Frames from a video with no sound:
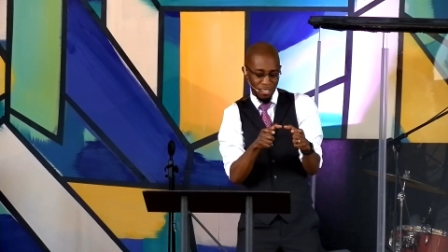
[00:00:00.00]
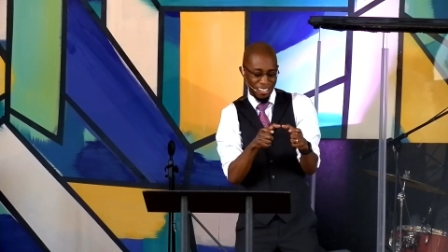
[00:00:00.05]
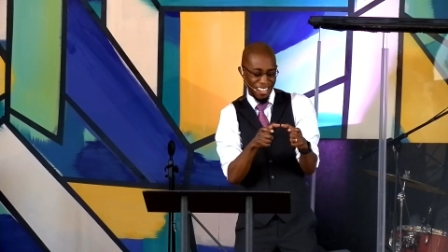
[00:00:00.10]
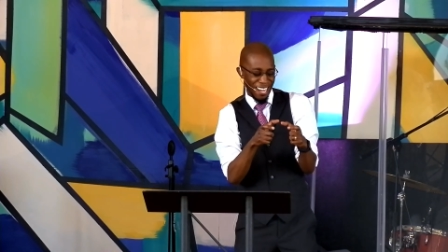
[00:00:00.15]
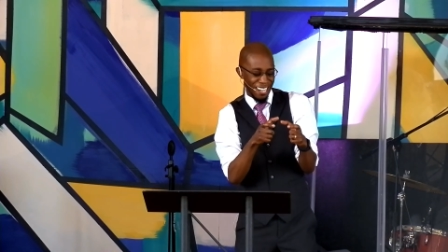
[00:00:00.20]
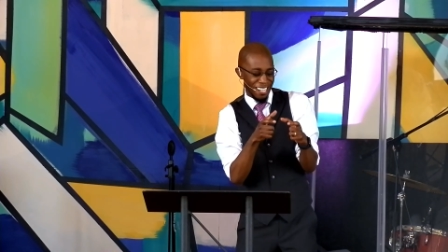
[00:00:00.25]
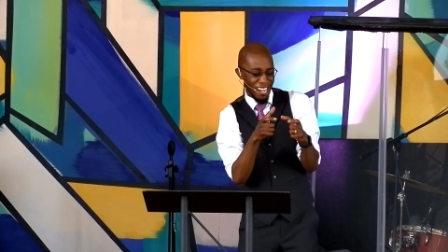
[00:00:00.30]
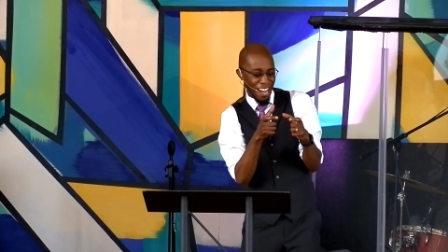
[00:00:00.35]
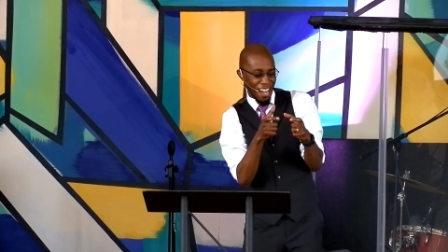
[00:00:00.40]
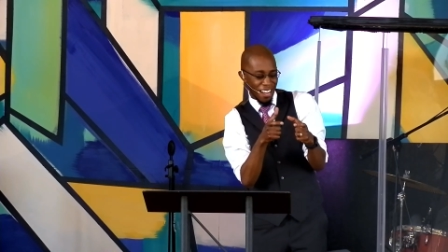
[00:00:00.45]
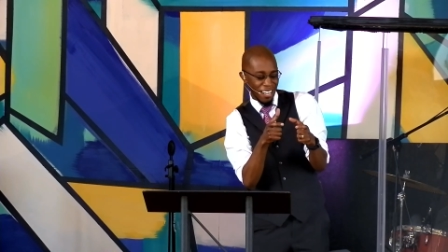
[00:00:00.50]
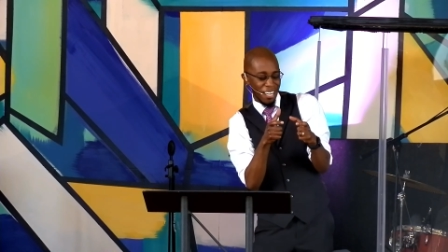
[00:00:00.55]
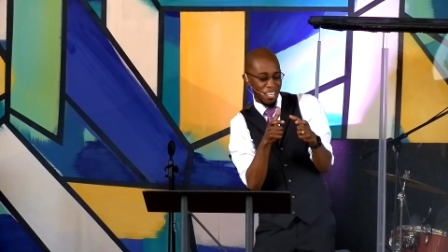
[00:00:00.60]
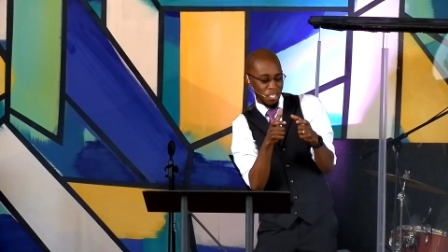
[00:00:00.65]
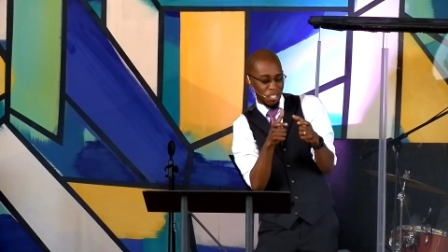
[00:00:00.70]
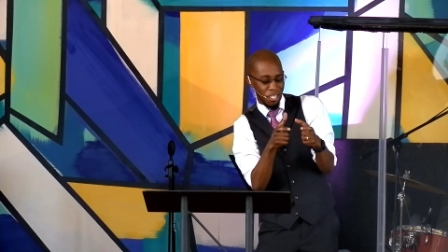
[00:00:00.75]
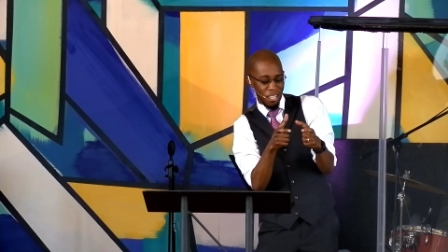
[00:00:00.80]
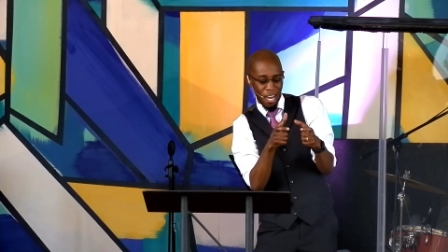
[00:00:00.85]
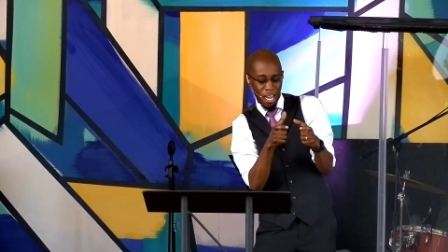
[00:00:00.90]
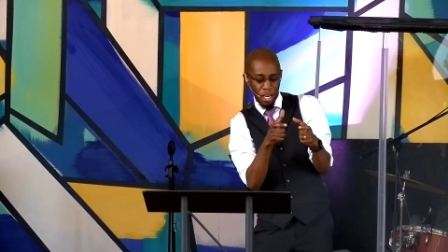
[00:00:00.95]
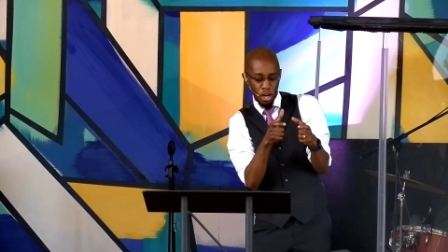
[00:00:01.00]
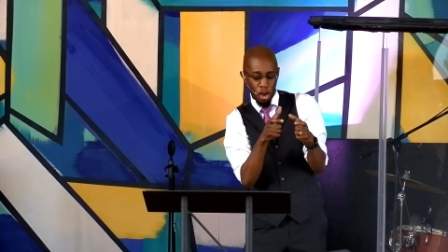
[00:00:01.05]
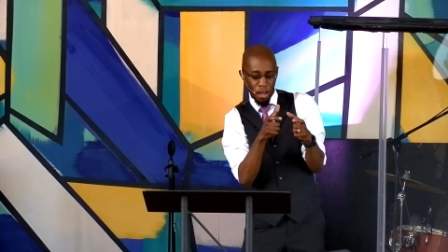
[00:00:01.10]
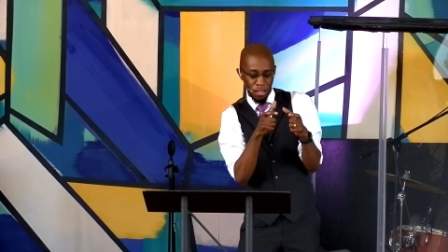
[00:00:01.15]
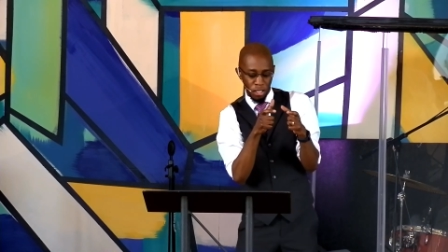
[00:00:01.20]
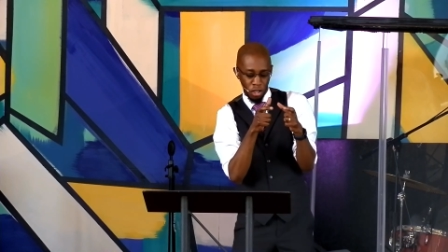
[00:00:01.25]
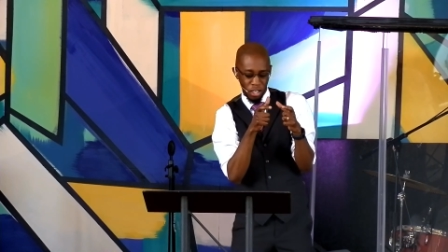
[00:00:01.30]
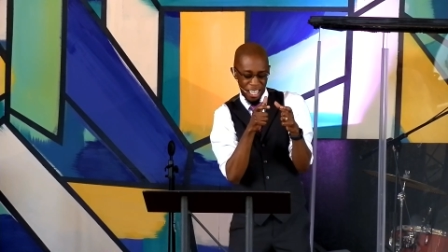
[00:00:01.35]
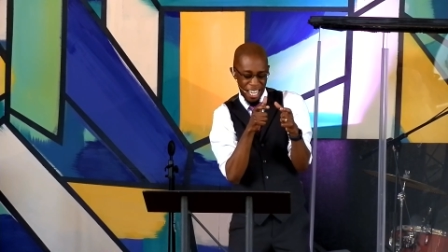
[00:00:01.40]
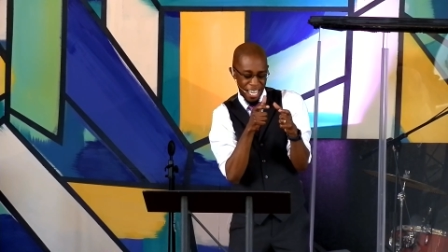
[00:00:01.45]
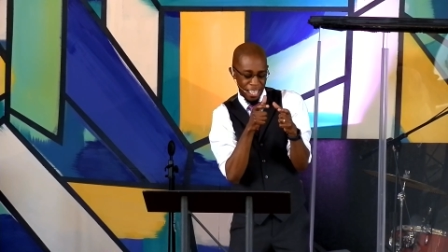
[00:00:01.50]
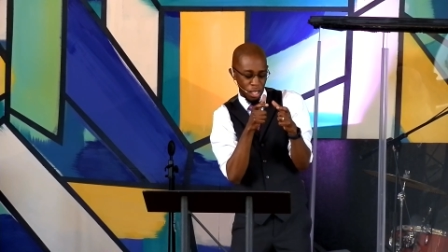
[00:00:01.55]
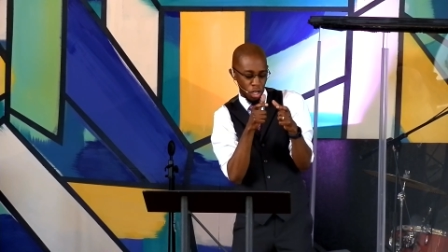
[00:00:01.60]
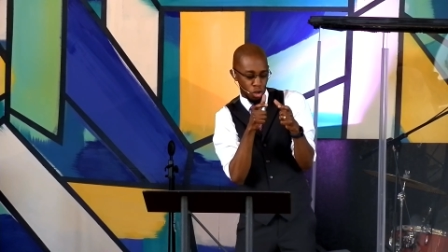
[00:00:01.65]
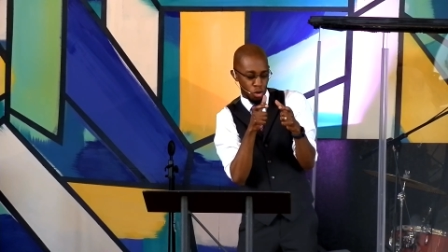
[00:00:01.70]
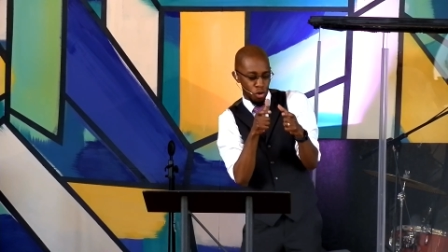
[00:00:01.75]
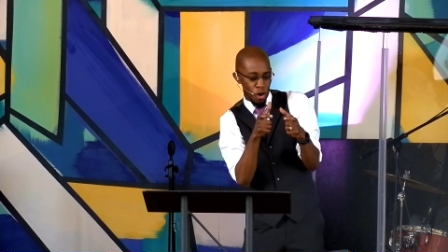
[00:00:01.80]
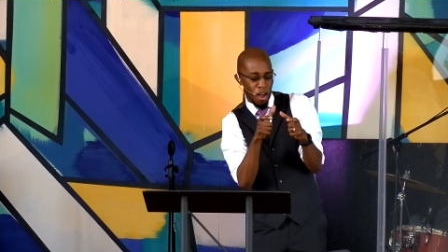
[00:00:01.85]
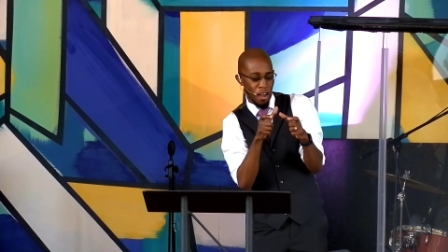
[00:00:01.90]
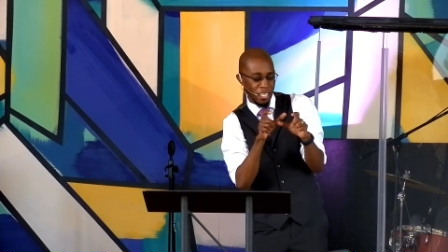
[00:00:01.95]
that God has done on the, in the
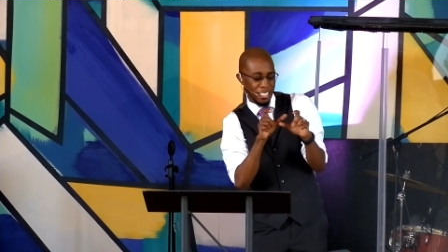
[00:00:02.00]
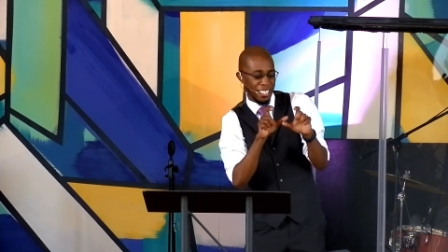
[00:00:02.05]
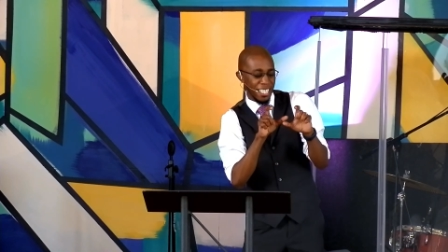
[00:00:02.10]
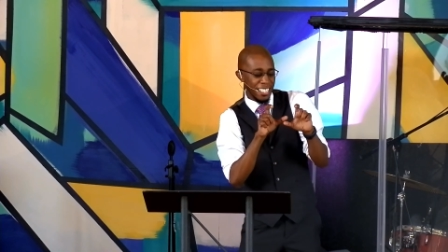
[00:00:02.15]
cross.